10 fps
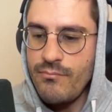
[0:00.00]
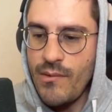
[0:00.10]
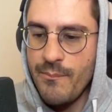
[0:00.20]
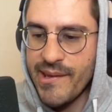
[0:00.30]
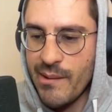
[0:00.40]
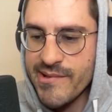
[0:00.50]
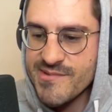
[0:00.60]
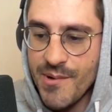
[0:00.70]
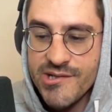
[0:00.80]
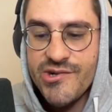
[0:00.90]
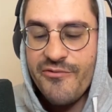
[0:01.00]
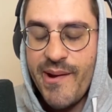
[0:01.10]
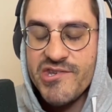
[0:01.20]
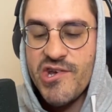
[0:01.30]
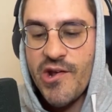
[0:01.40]
becoming sponsor of
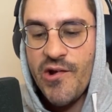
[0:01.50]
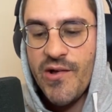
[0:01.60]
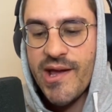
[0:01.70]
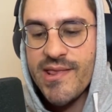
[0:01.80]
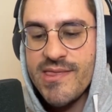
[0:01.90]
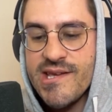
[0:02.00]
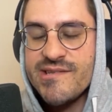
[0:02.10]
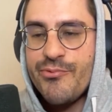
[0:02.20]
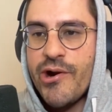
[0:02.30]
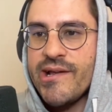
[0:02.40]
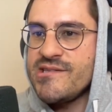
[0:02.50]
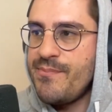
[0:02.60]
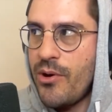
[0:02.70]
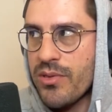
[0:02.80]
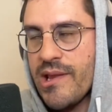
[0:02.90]
my channel. And these brands,
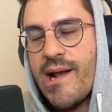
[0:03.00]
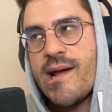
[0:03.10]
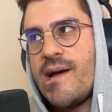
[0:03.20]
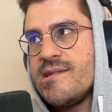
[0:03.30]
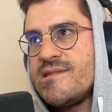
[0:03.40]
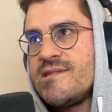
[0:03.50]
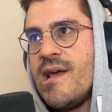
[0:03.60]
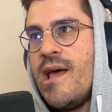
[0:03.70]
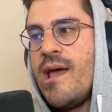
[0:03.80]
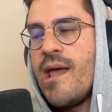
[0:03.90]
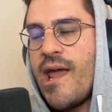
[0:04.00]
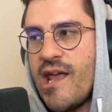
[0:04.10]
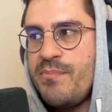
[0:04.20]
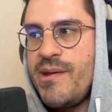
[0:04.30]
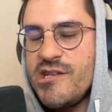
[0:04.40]
both Laracast
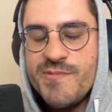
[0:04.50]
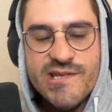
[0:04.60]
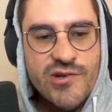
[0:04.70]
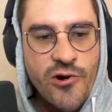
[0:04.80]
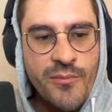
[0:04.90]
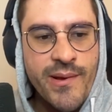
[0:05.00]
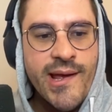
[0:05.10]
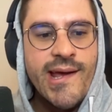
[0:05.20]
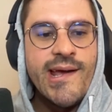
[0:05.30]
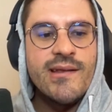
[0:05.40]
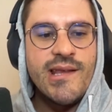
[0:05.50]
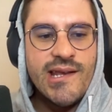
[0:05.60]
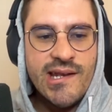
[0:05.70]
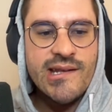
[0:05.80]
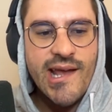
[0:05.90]
and PHP Storm, they
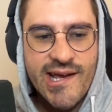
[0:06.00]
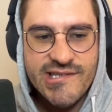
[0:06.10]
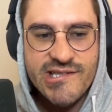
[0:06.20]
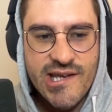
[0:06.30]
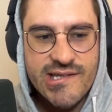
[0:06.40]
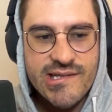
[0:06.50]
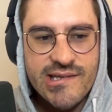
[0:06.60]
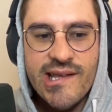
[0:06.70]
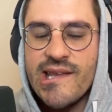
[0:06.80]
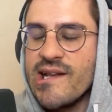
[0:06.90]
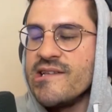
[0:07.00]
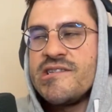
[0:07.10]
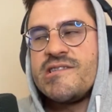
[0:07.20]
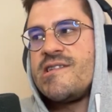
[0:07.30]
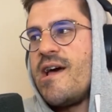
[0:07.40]
didn't hesitate. They literally
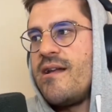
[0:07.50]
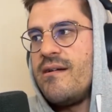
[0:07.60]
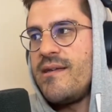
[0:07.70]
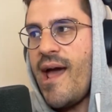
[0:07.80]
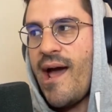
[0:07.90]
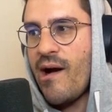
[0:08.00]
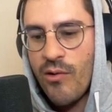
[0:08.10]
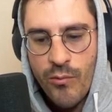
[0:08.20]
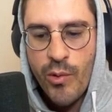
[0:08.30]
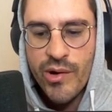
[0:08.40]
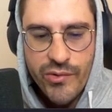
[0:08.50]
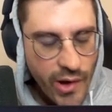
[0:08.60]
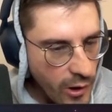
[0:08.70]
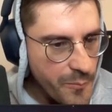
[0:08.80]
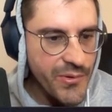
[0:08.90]
just said, yeah, we want to
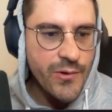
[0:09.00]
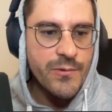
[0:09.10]
help you,